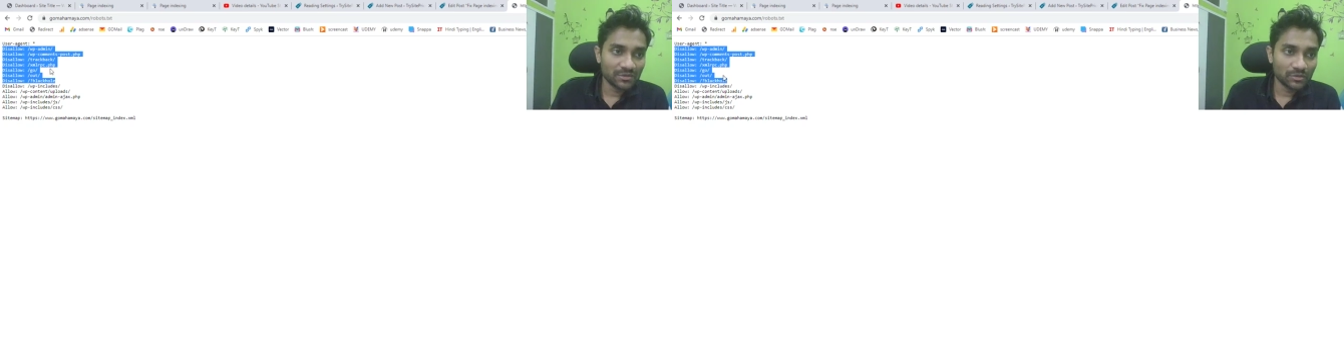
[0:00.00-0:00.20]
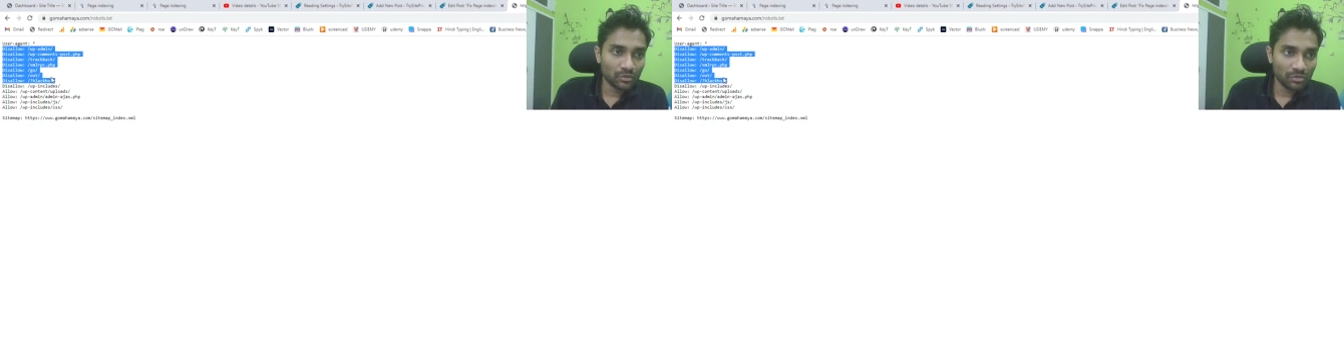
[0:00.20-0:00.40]

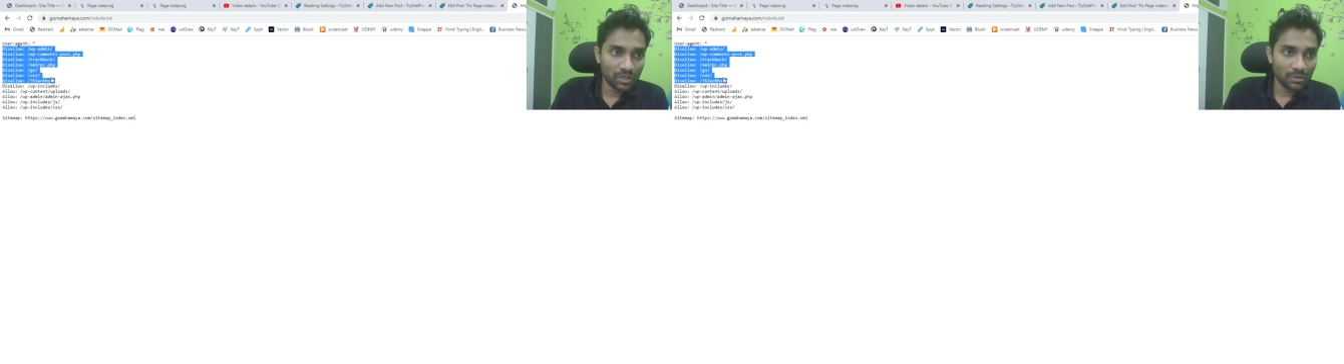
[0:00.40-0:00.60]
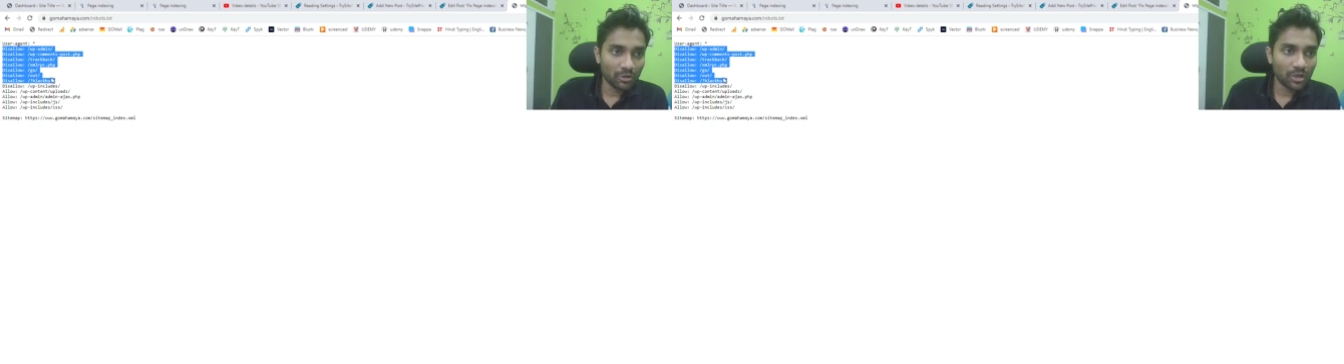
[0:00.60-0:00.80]
Google
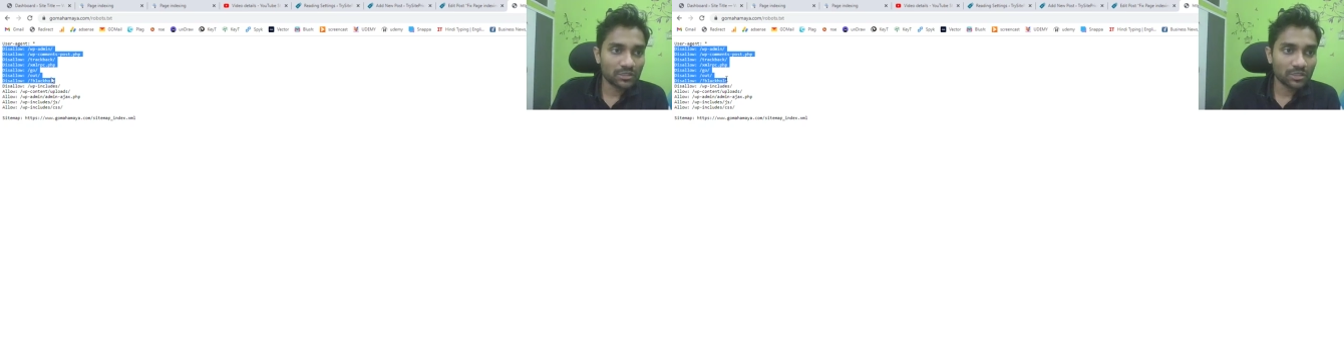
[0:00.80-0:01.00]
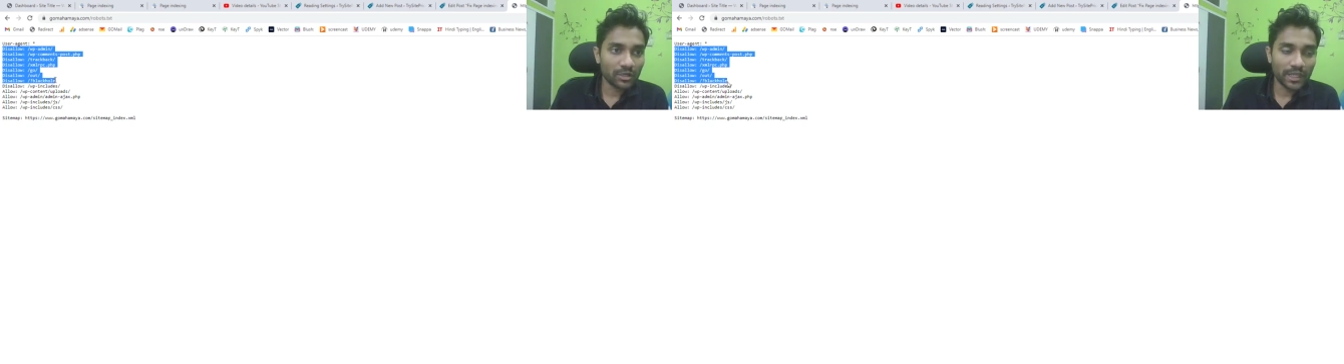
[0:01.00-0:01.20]
bots
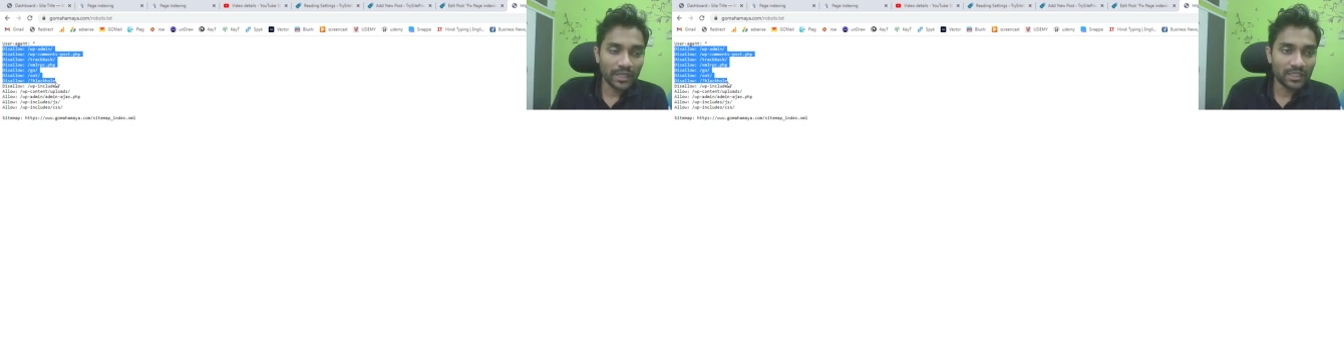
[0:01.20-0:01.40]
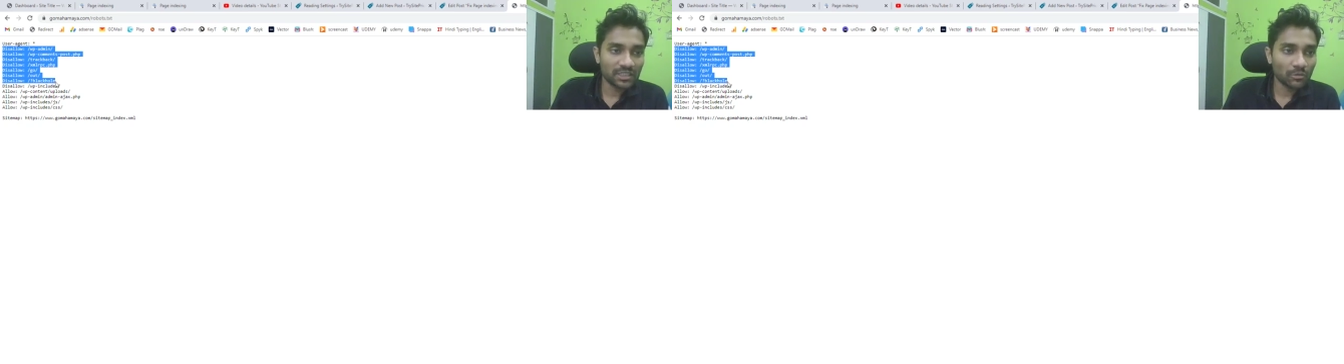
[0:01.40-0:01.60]
or
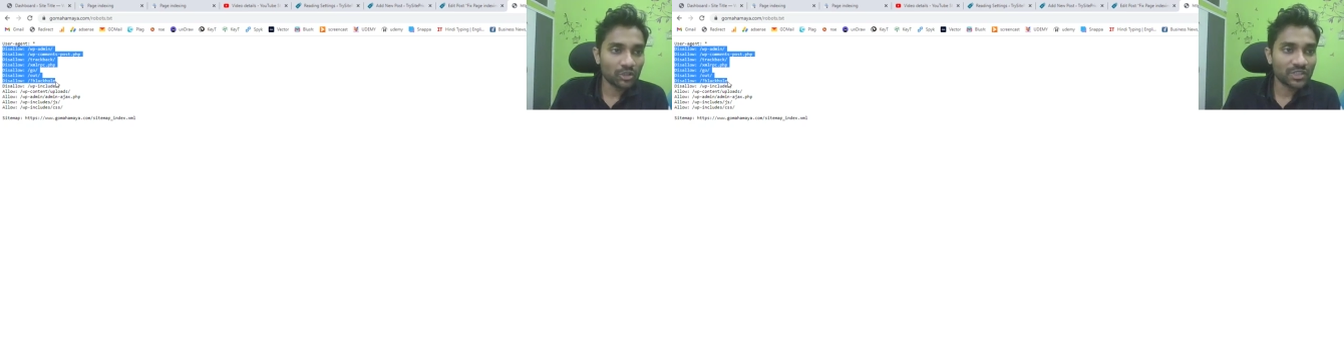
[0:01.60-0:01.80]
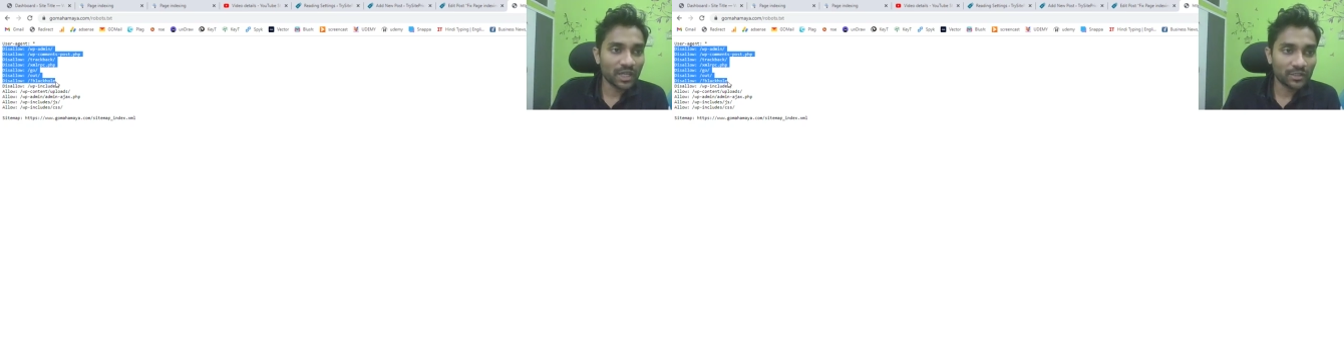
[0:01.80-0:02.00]
any other
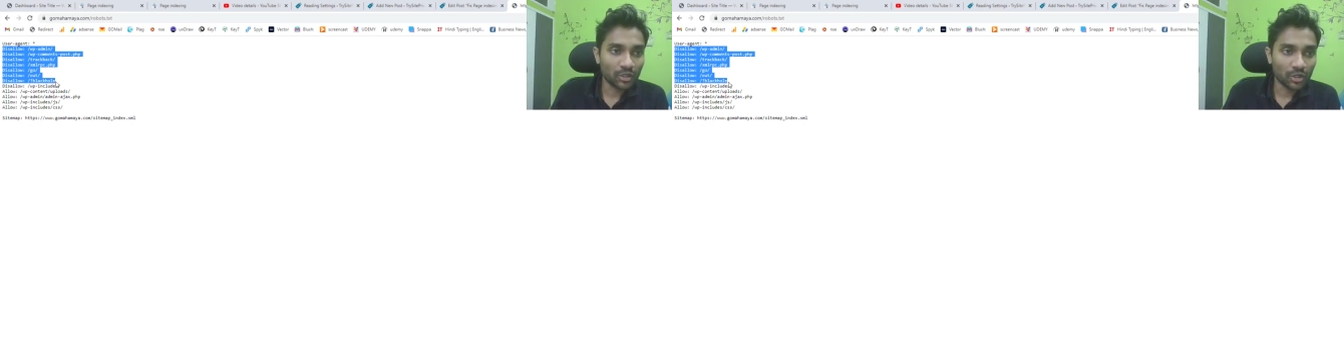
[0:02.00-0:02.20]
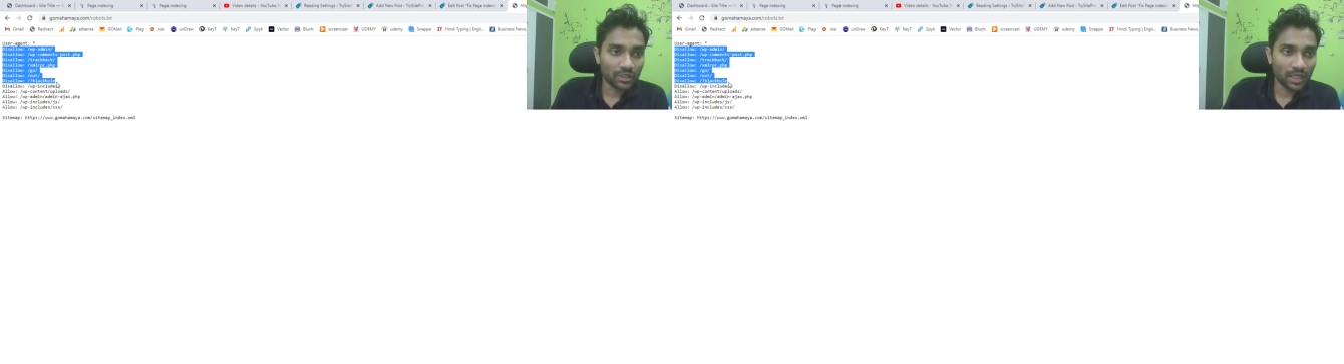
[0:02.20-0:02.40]
bots are
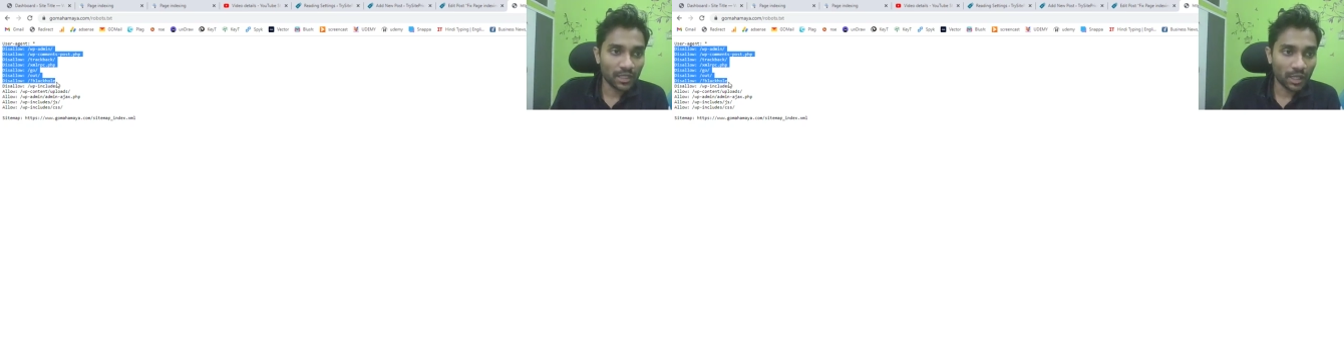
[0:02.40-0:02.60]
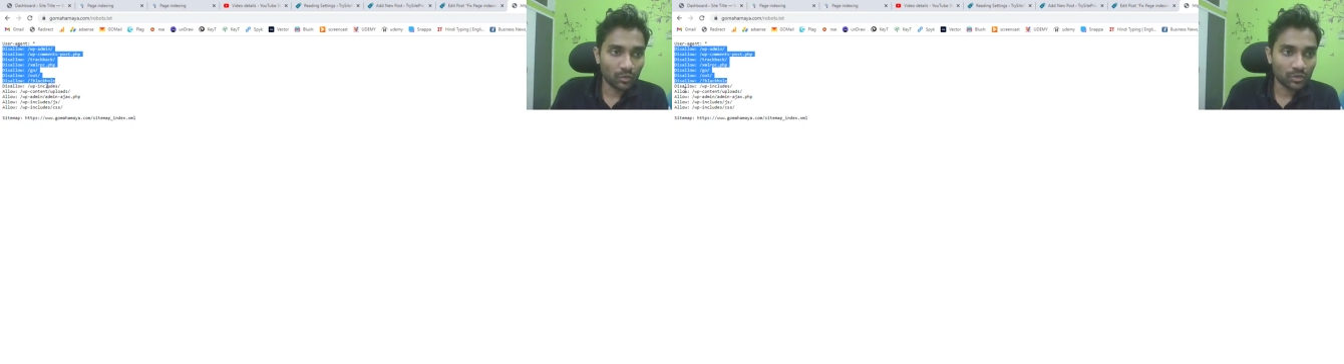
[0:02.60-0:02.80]
not
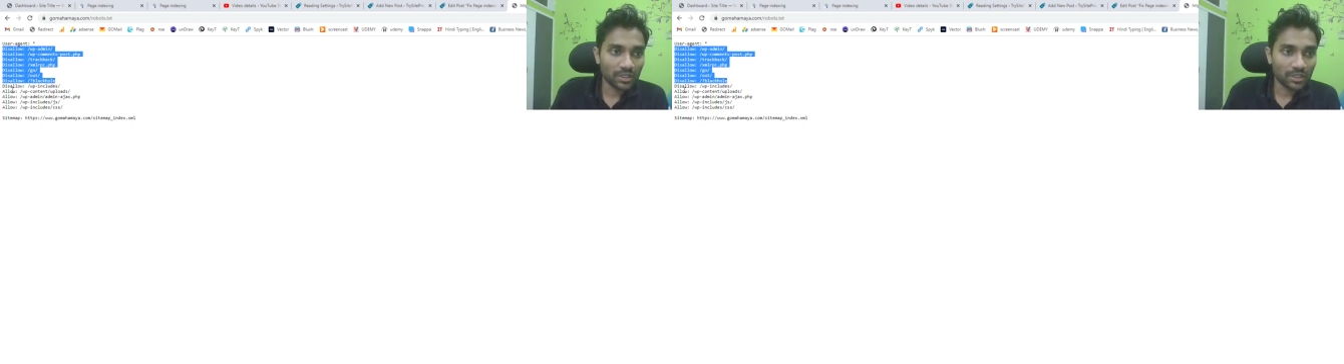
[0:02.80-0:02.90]
allowed,